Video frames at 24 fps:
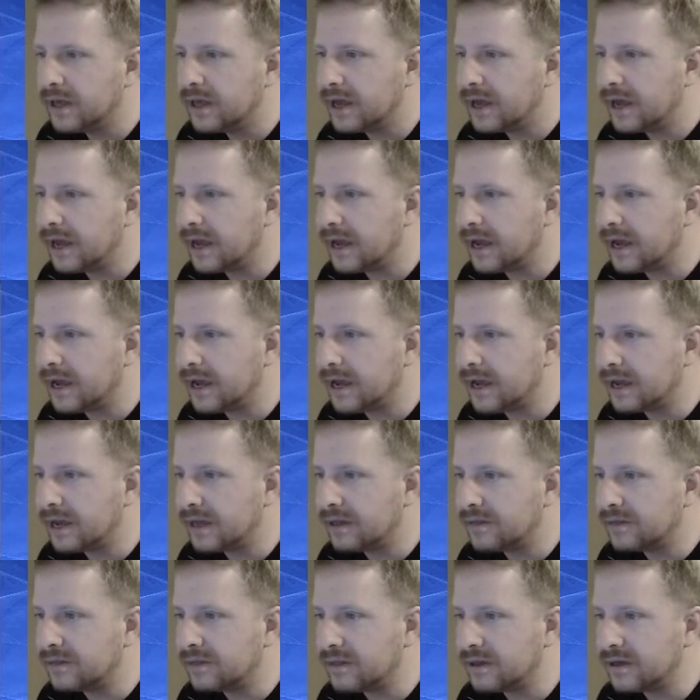
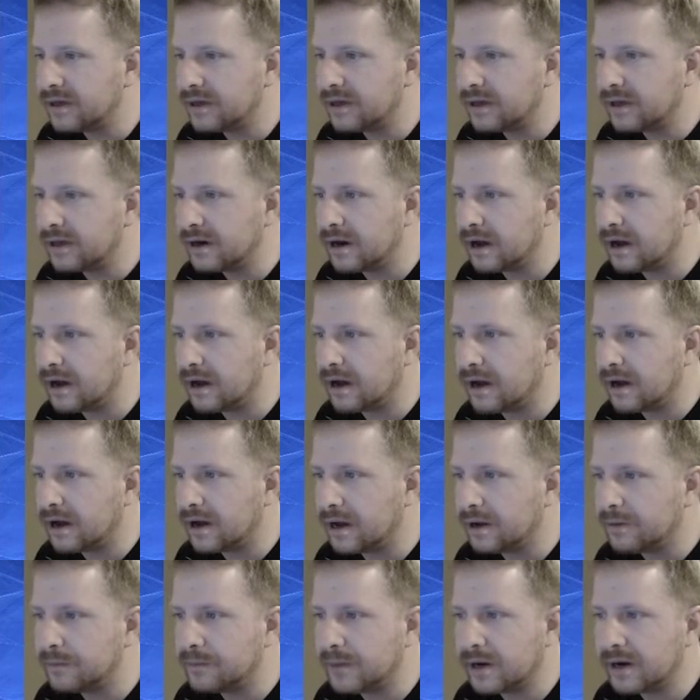and then
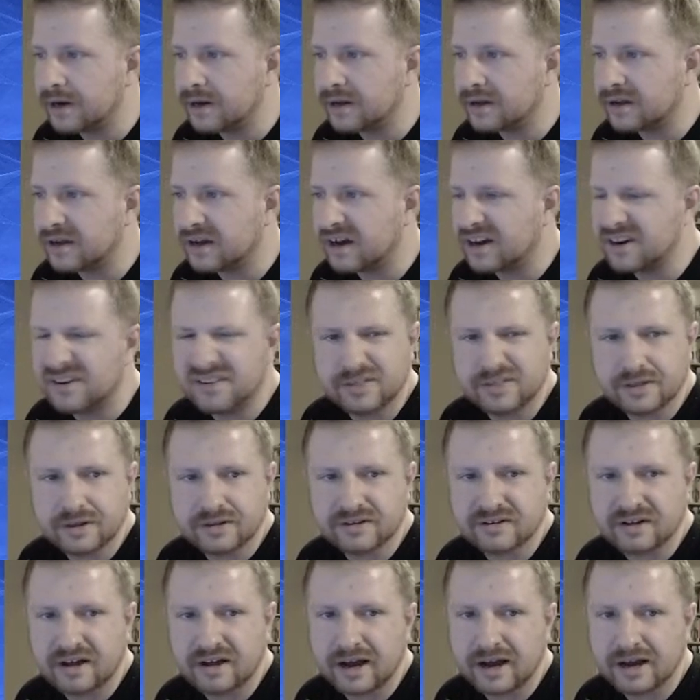I made it kind of
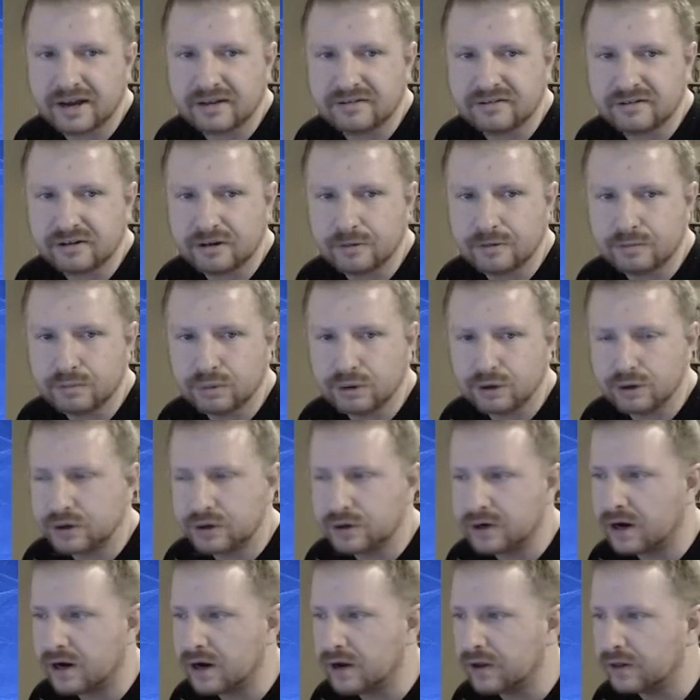this icy
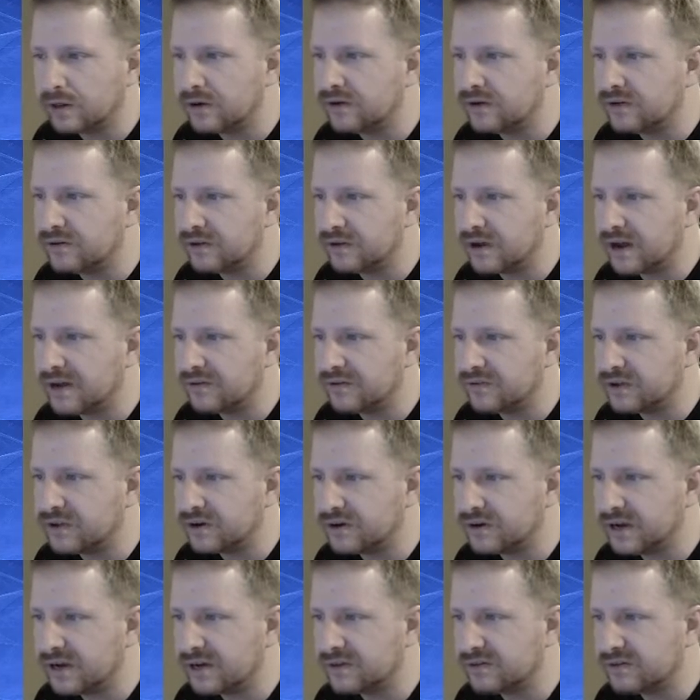blue color. So I have two
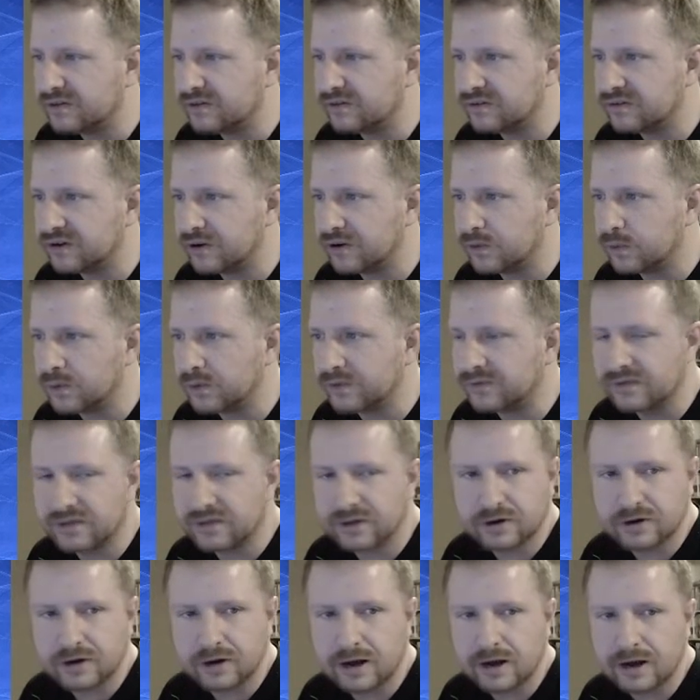textures here, one for
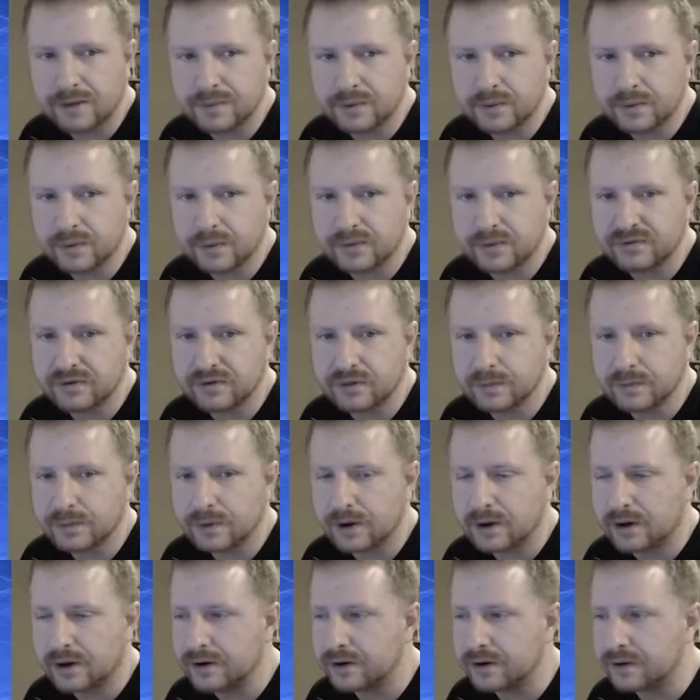the top and one for the
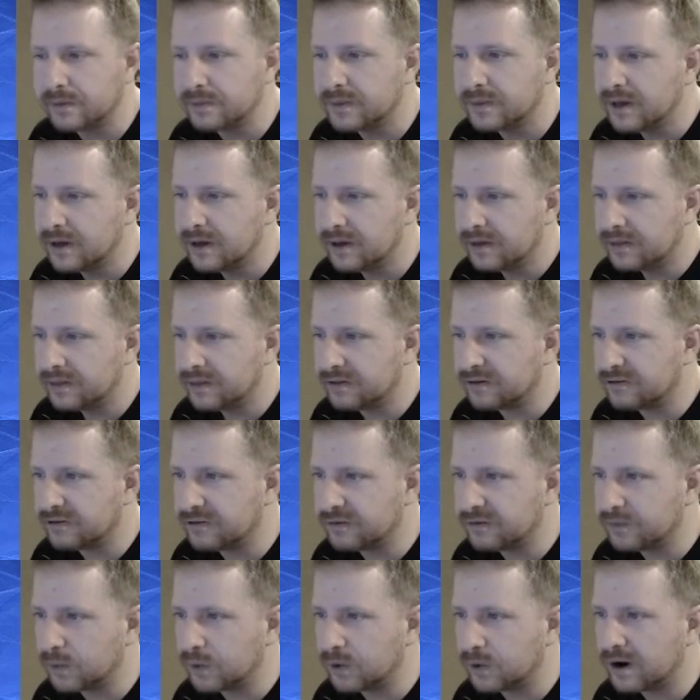bottom. This
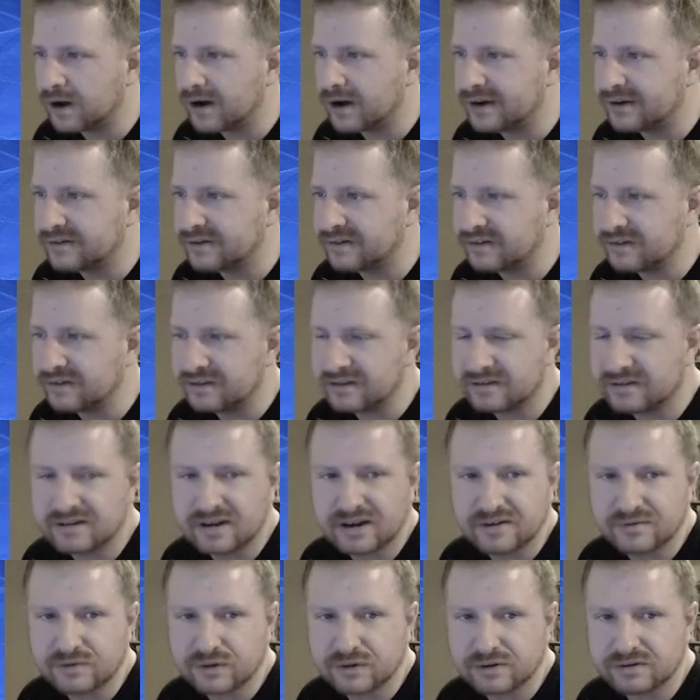is more icy. This
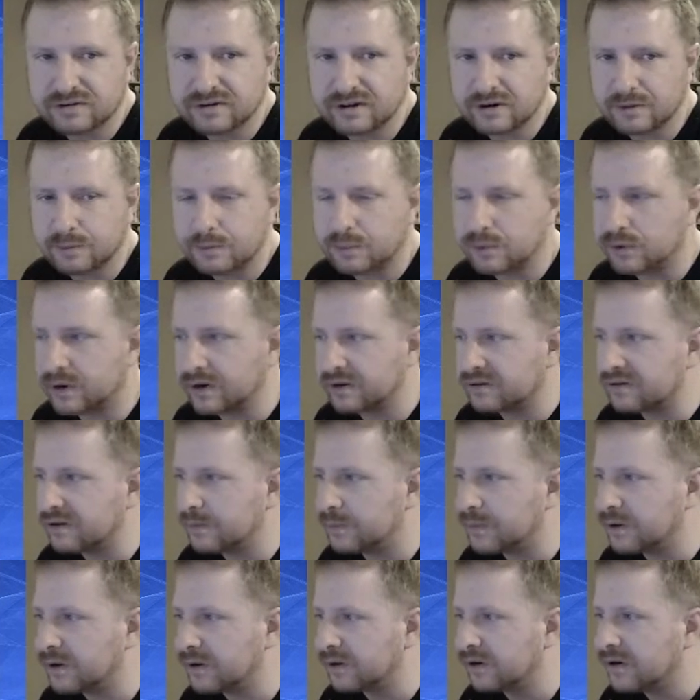kind of looks like bricks
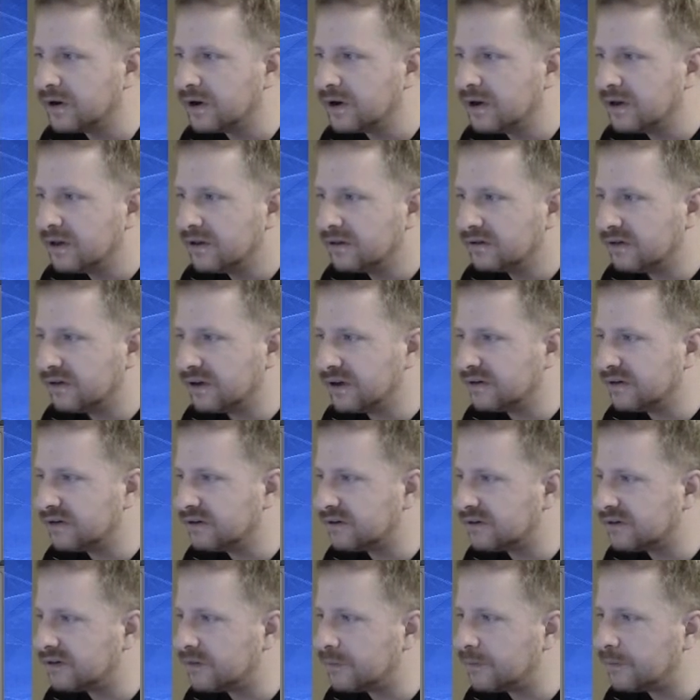up here. So I
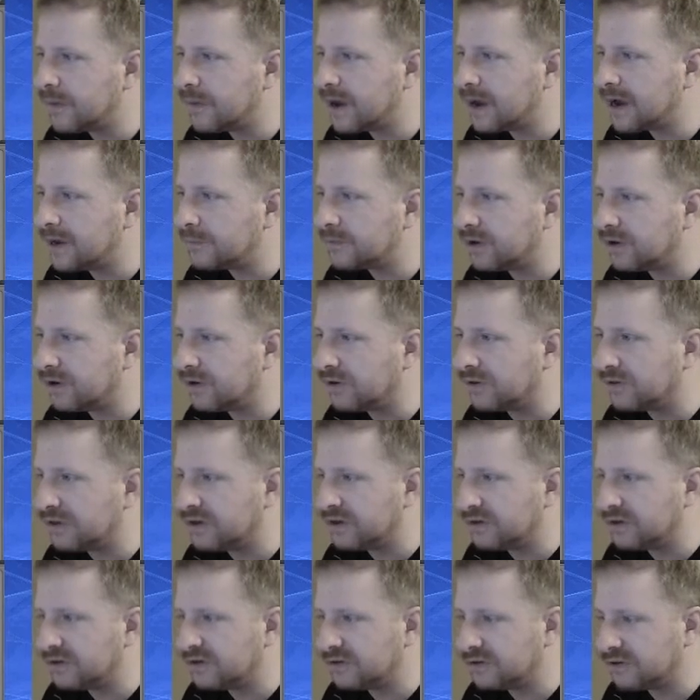just mapped all
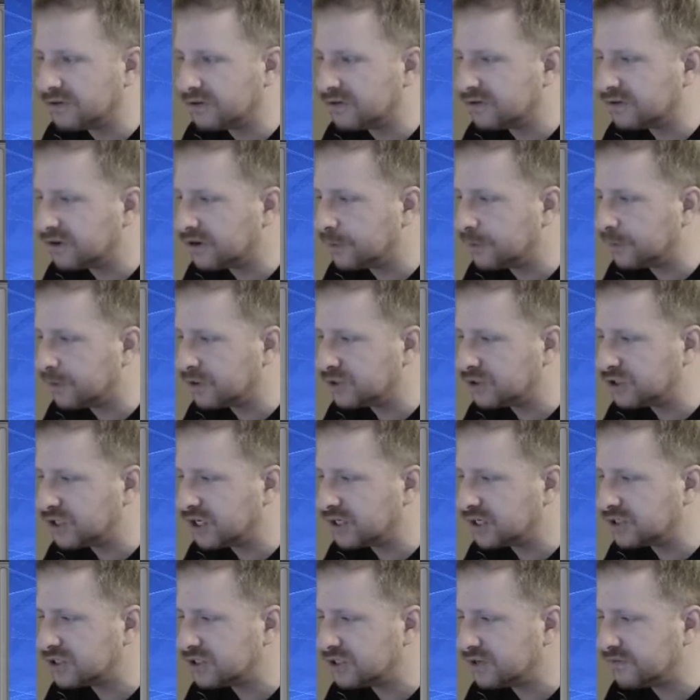these using a
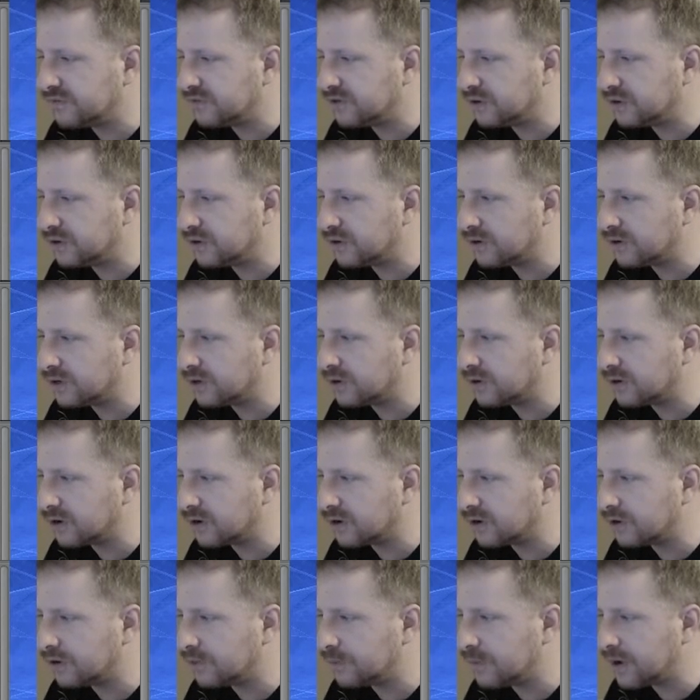projection view. You can
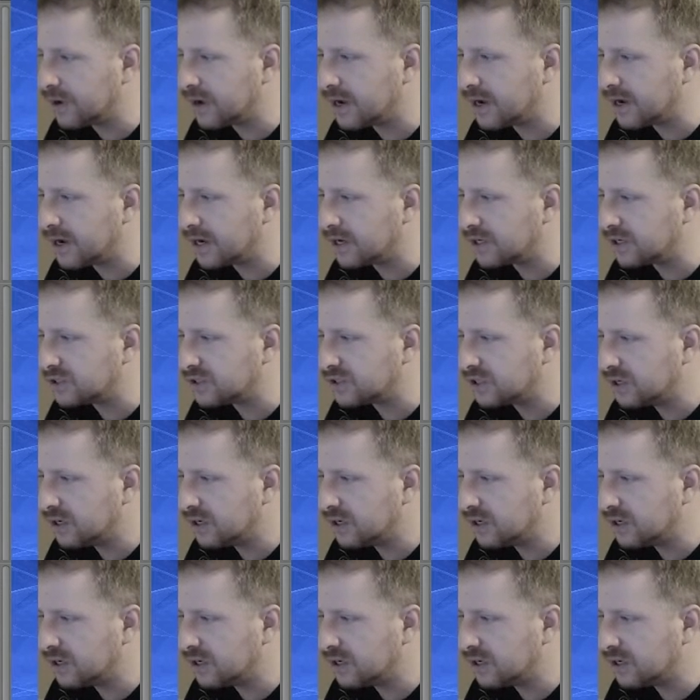go to mesh